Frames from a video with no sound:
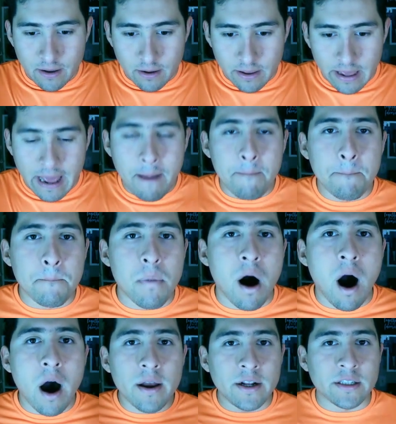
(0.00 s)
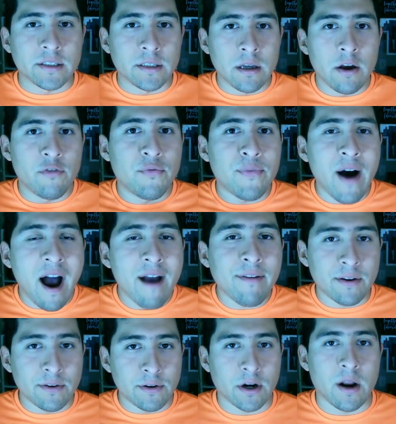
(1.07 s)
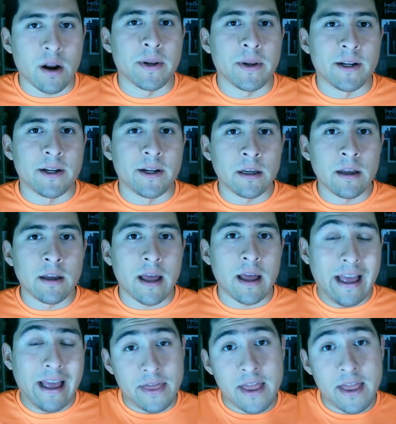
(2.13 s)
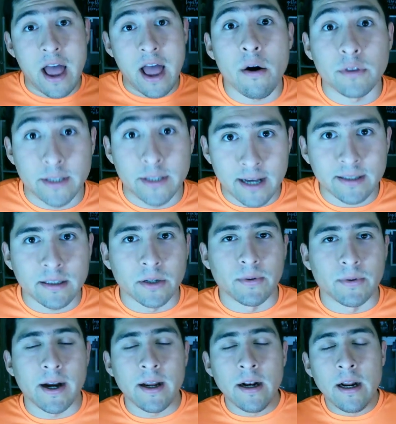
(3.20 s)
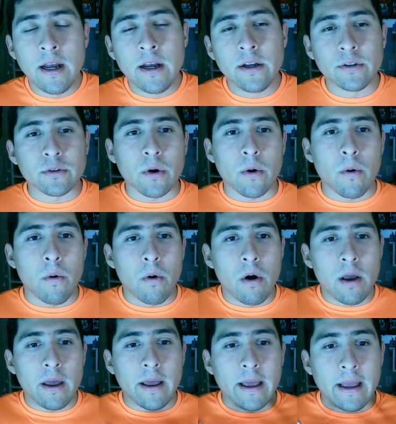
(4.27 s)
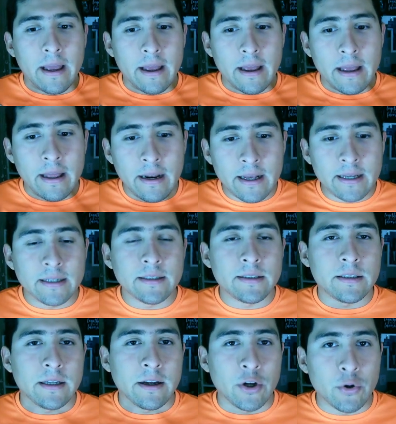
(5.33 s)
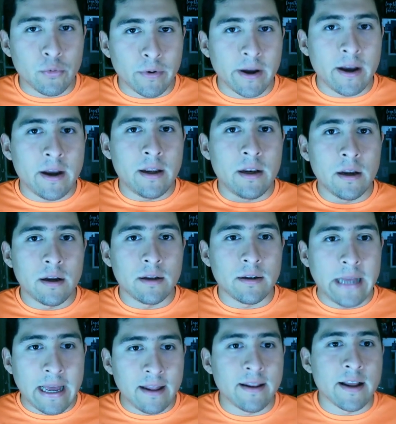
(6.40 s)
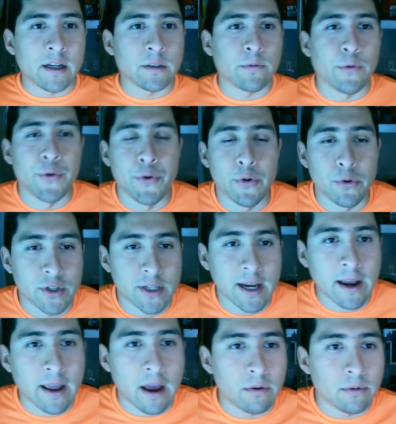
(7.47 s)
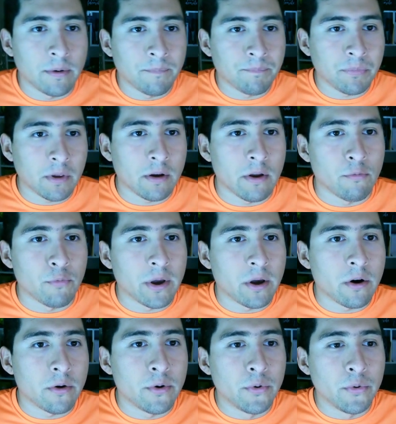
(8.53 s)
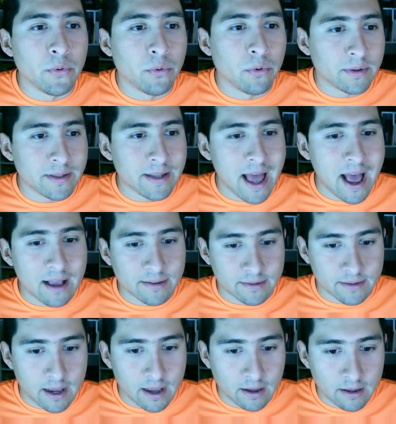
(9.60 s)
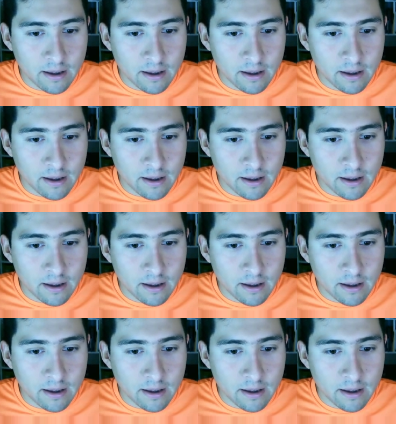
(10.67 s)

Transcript: embodies 500 companies, now Tesla, right? So it is a great index for you to check out. If we go to NASDAQ,